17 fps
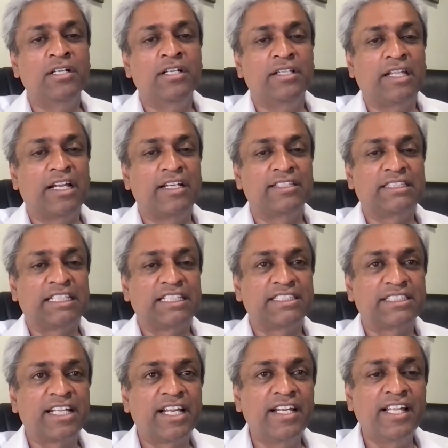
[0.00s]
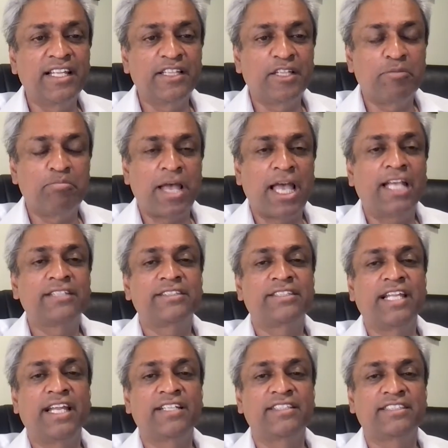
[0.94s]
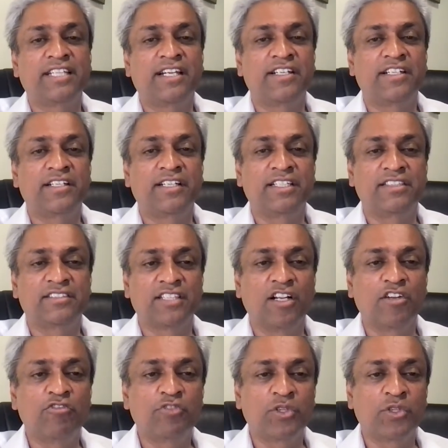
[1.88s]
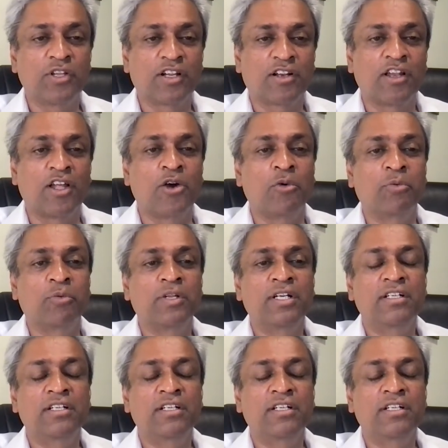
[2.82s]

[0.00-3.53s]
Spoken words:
that is extending the bank's data center itself to the cloud,